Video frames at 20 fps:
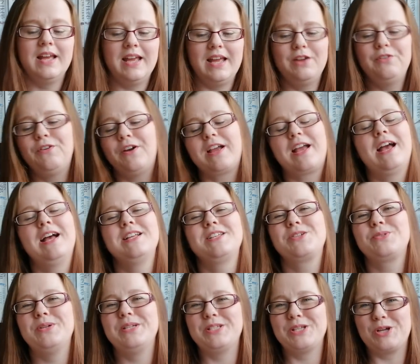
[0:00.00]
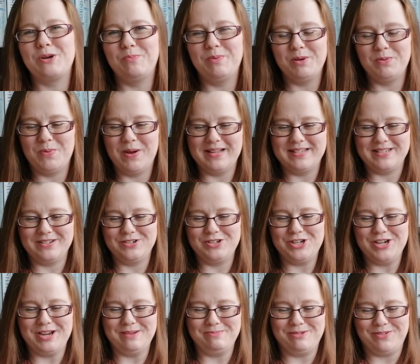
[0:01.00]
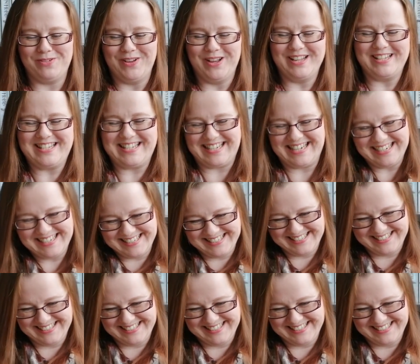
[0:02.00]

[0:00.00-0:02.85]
if I can't squeeze a couple of wears on James first.